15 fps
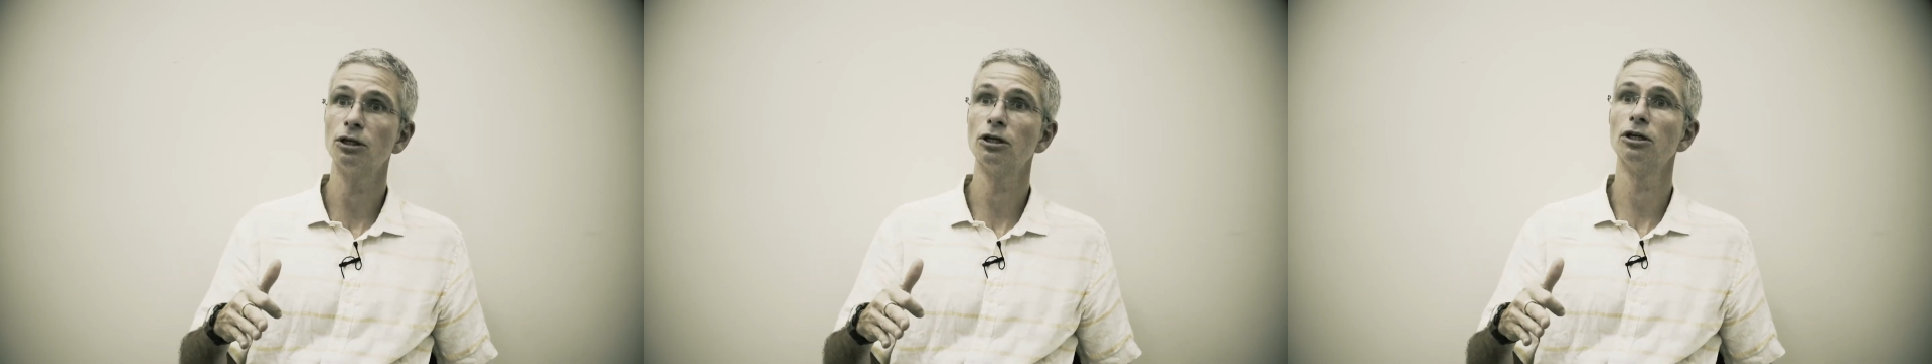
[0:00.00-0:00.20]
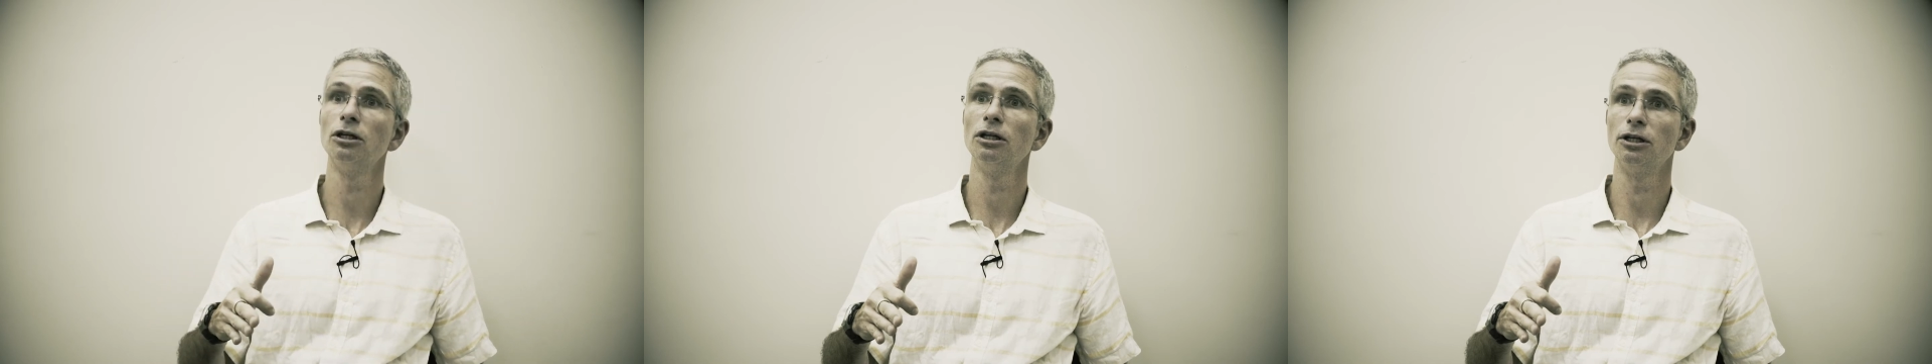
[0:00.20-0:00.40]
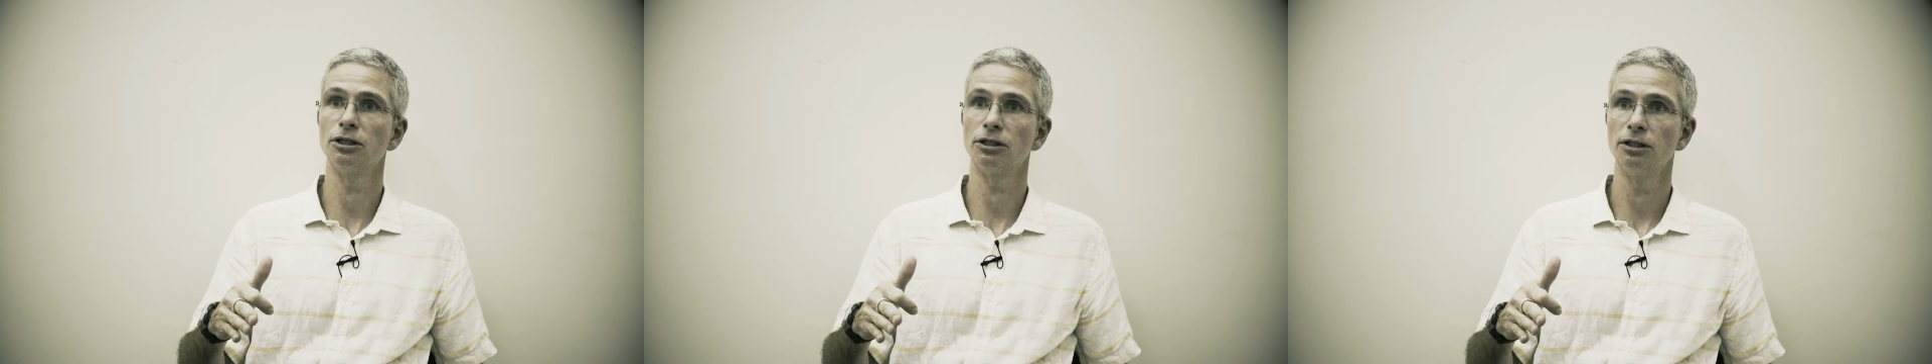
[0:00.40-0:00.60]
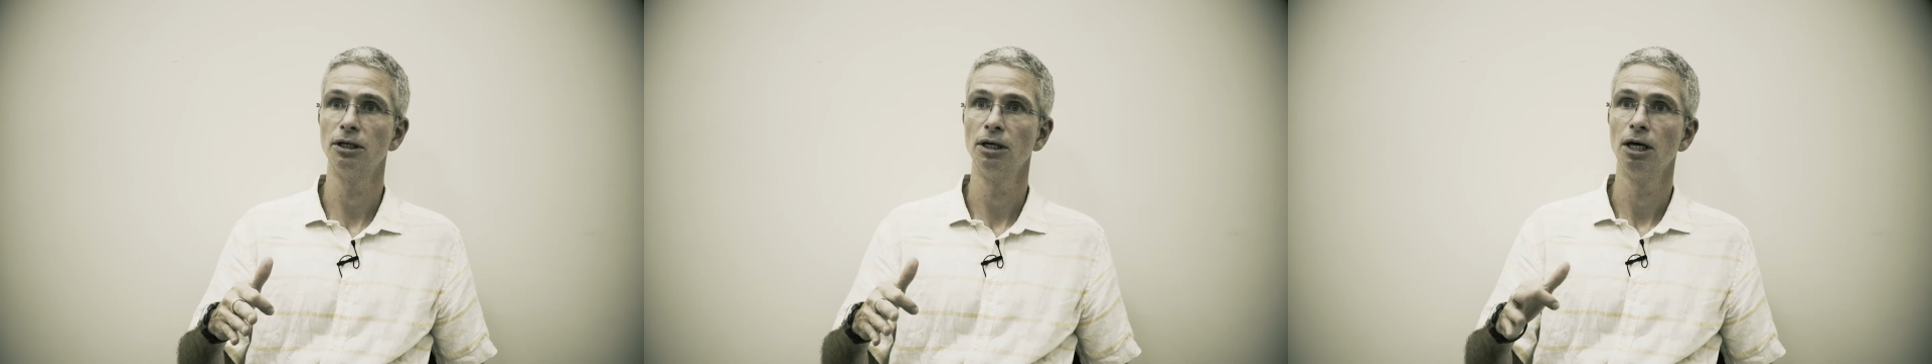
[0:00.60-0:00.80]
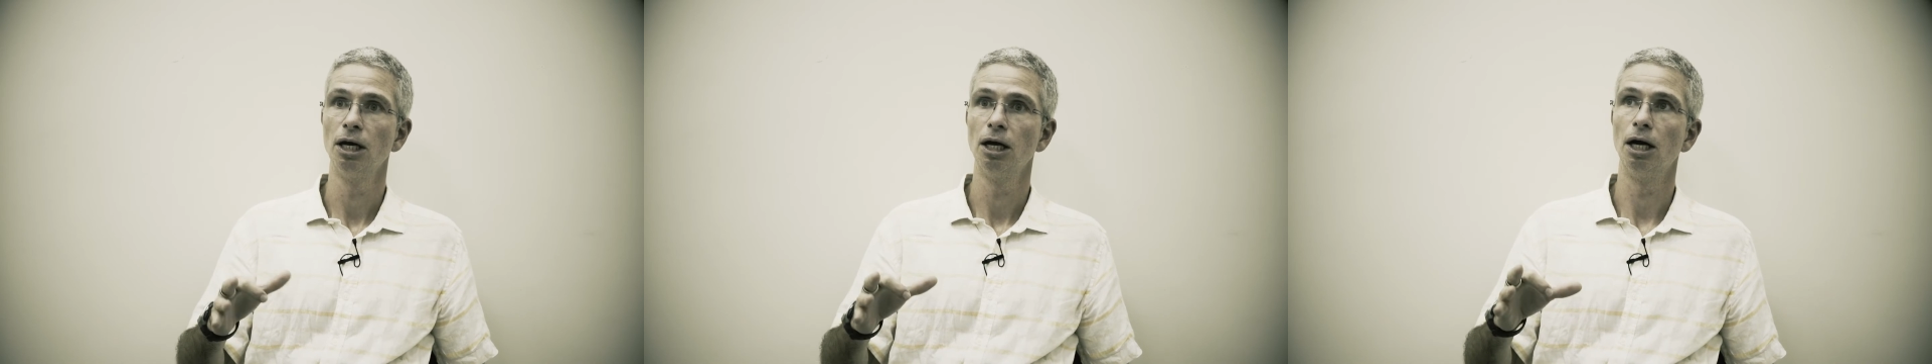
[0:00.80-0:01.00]
earlier,
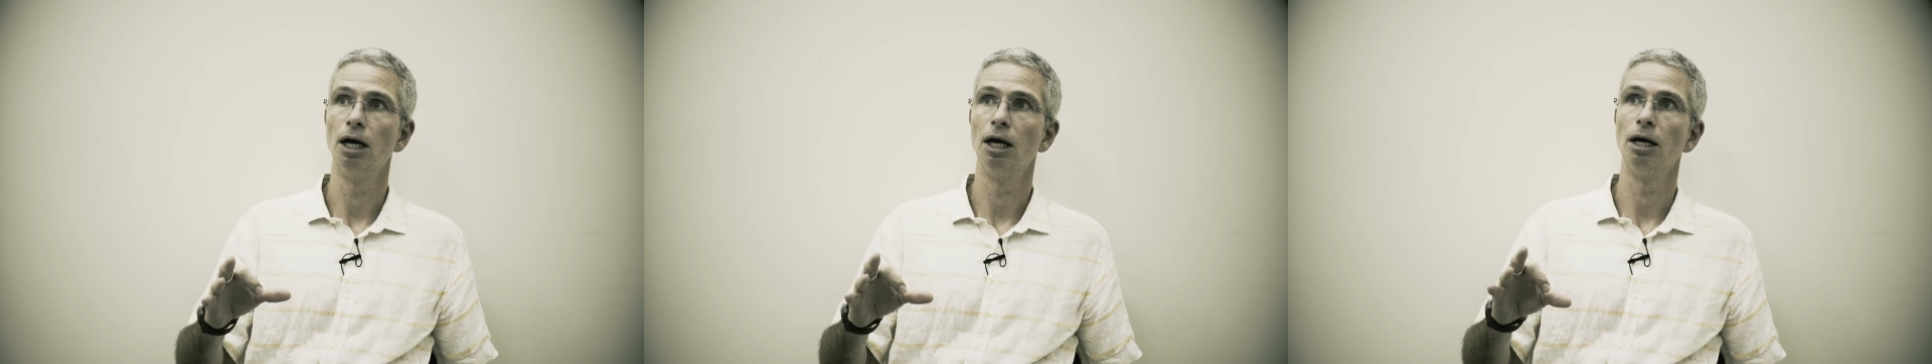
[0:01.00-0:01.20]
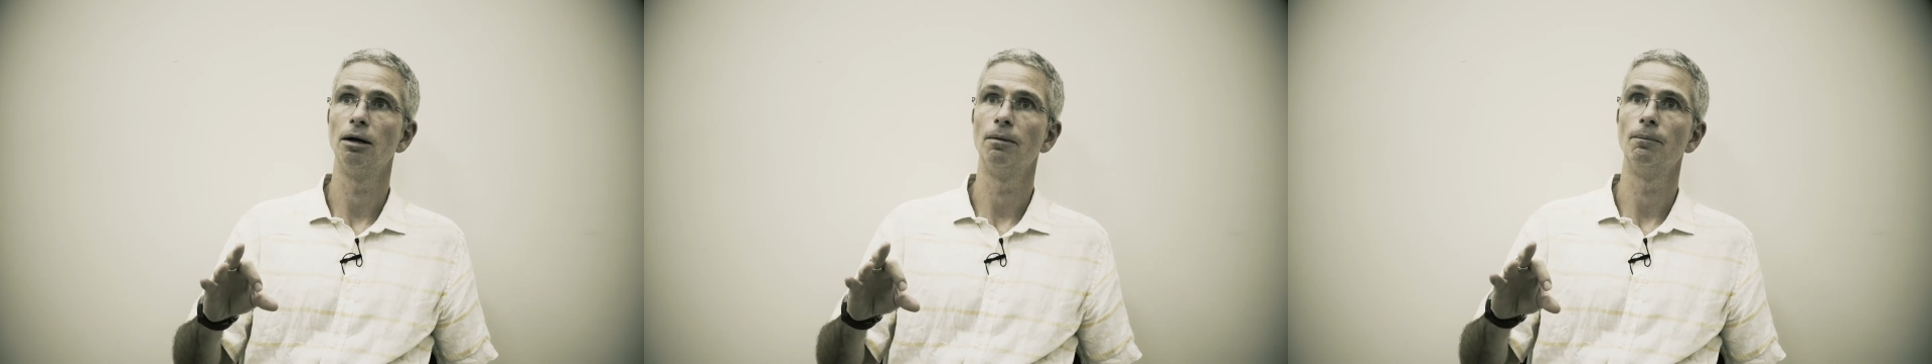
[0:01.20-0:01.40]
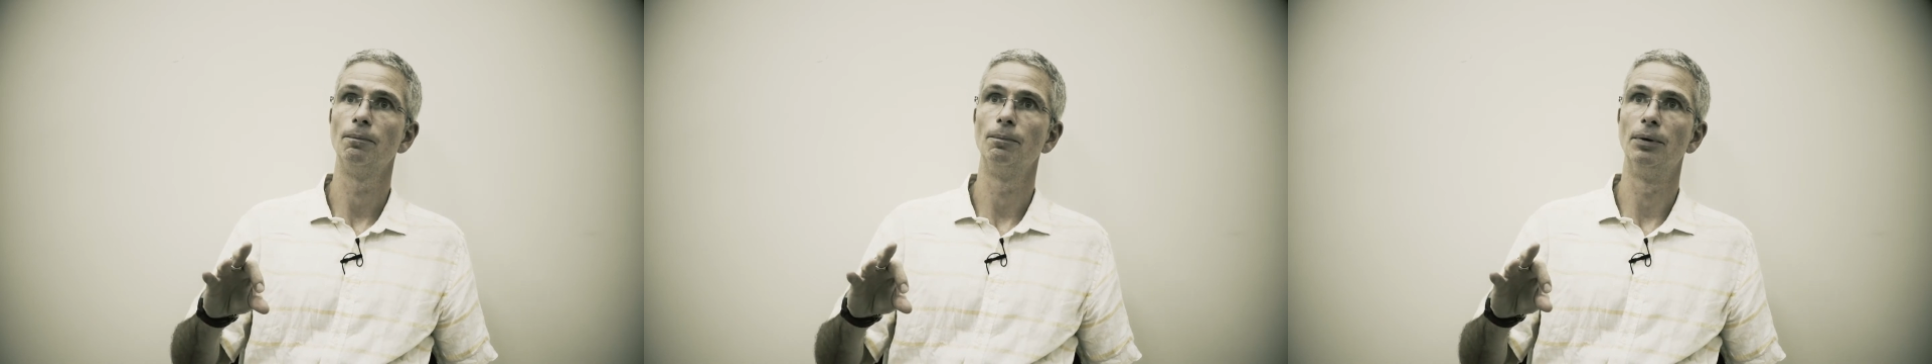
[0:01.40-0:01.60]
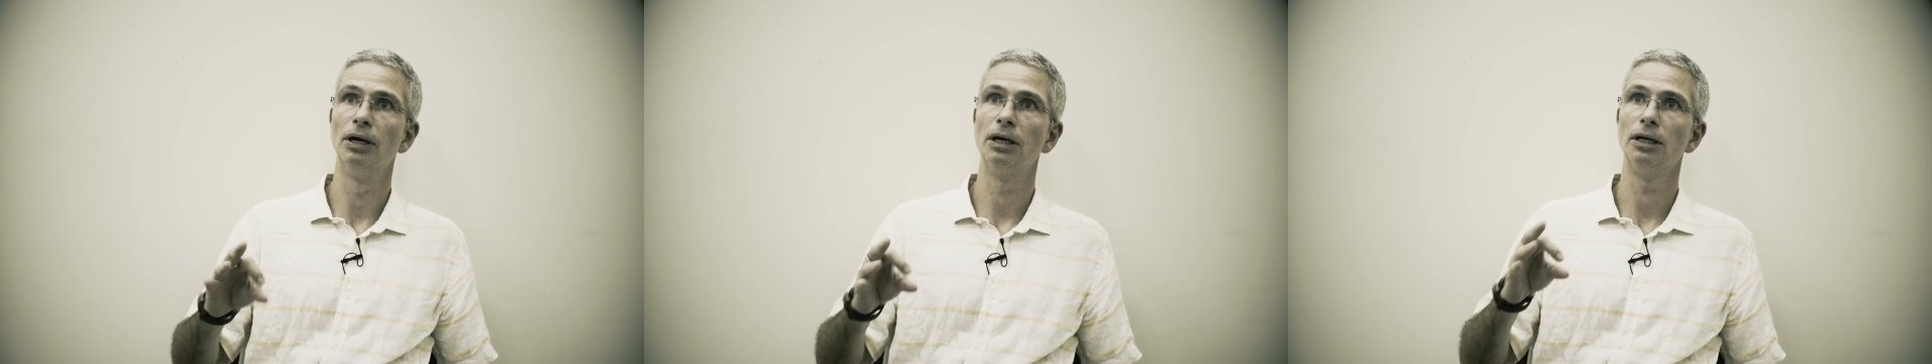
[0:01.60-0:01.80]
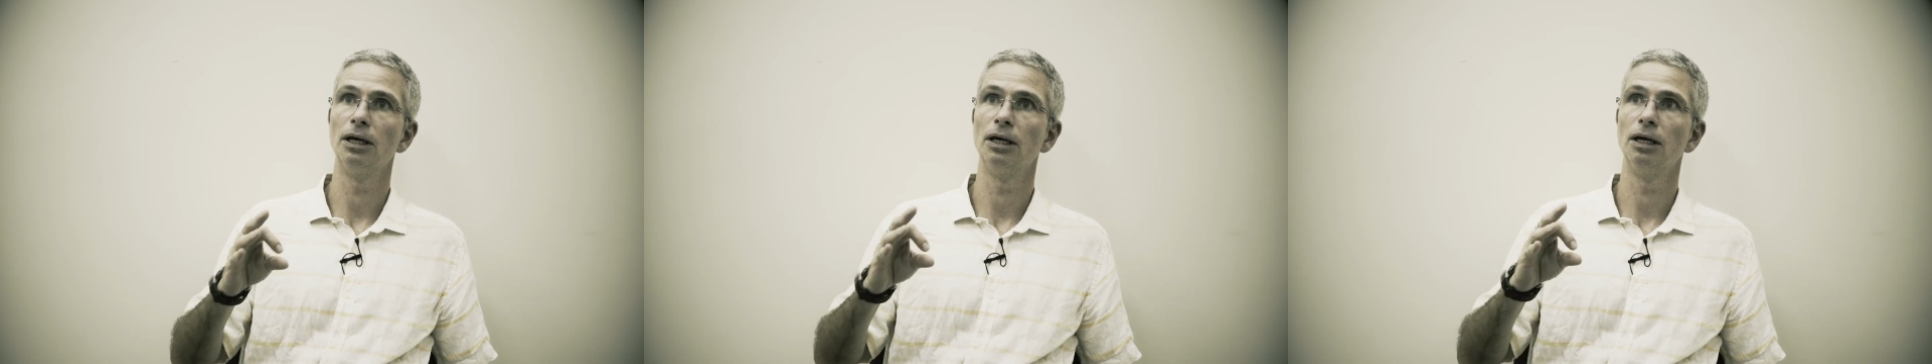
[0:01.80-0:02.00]

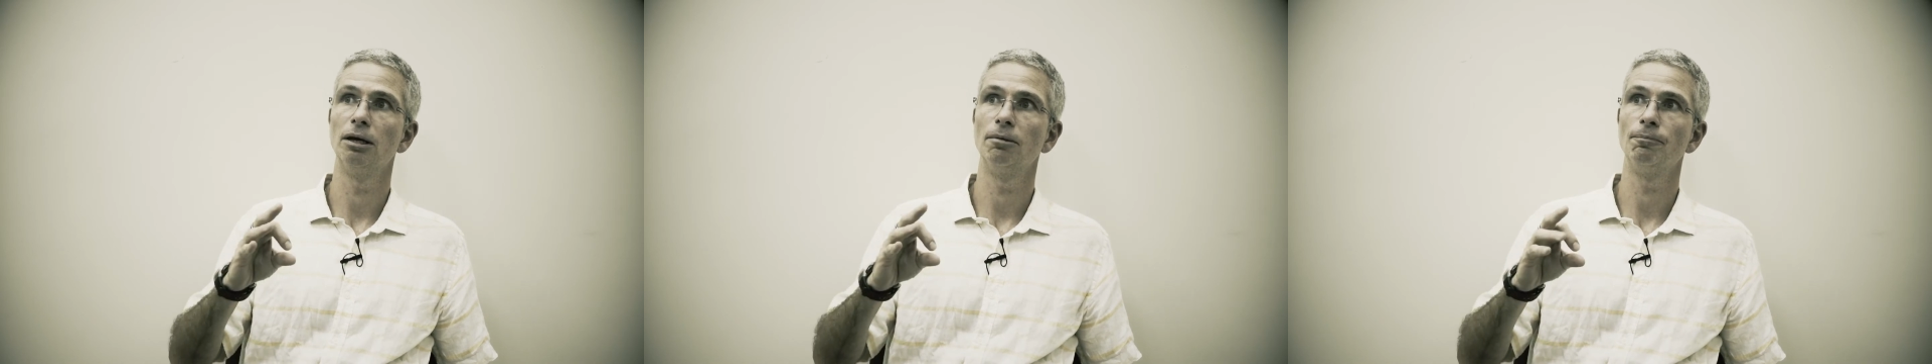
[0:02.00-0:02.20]
but